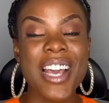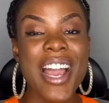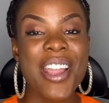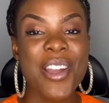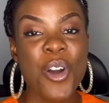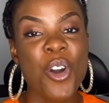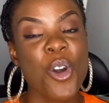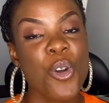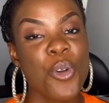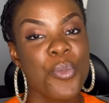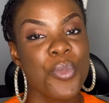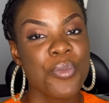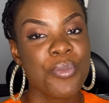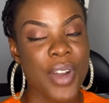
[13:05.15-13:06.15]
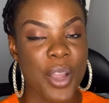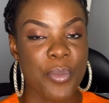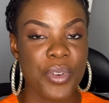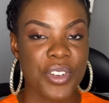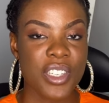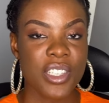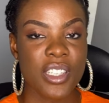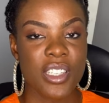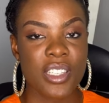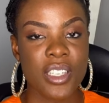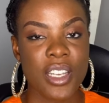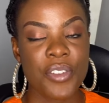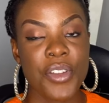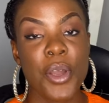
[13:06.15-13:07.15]
I hope my purchases
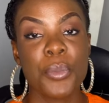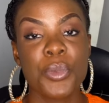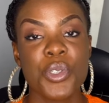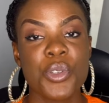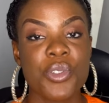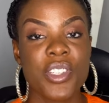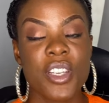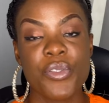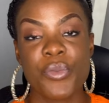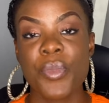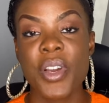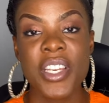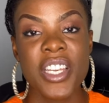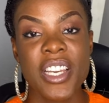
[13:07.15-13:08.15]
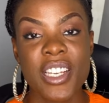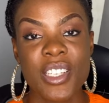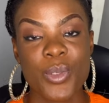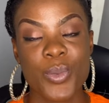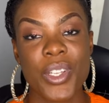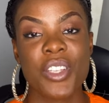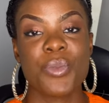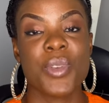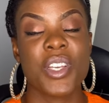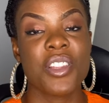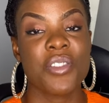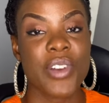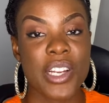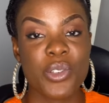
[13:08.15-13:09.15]
have helped you save money as well as make
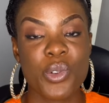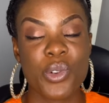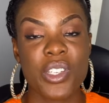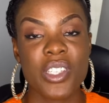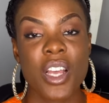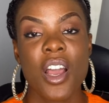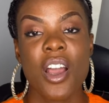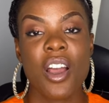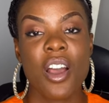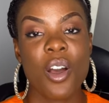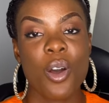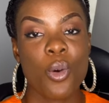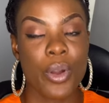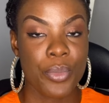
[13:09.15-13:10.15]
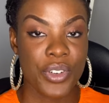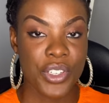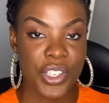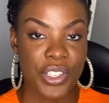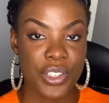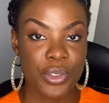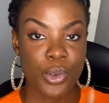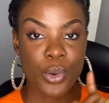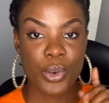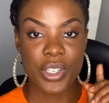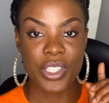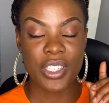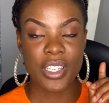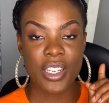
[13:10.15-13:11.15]
the right choice when purchasing
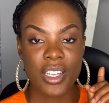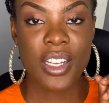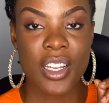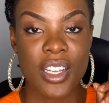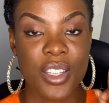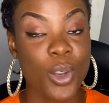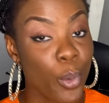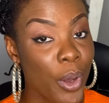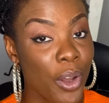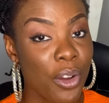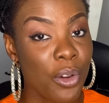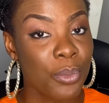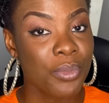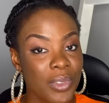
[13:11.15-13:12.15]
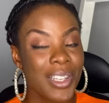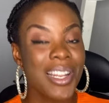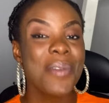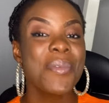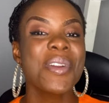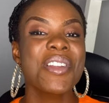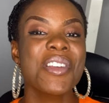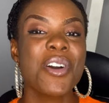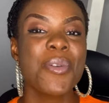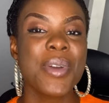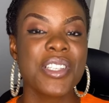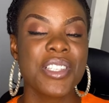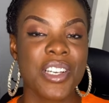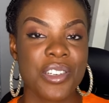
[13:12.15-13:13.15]
yours. You're welcome. Let me know in the
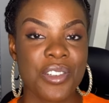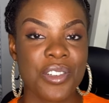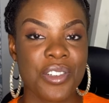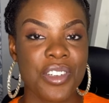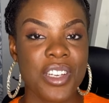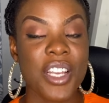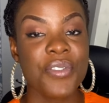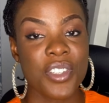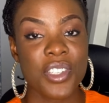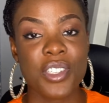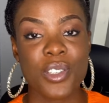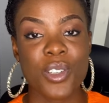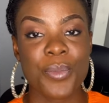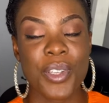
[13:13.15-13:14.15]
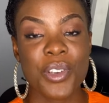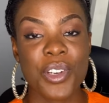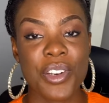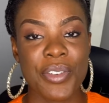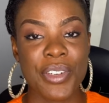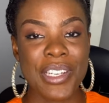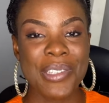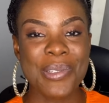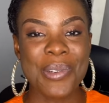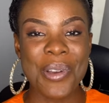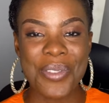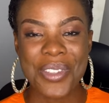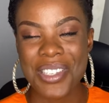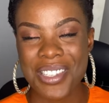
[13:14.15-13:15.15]
comment section if this is something you can relate to or
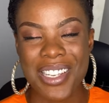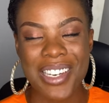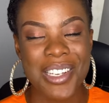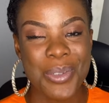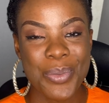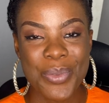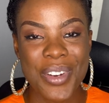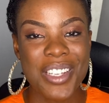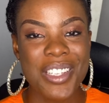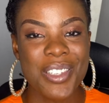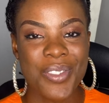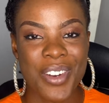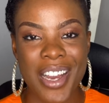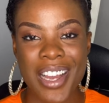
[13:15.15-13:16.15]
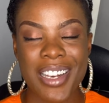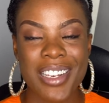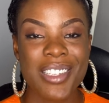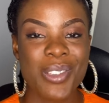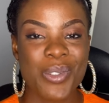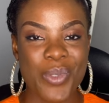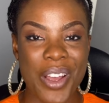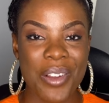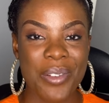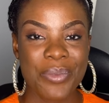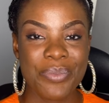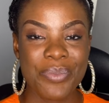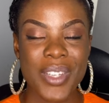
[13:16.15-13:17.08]
if this is an experience you've had as well.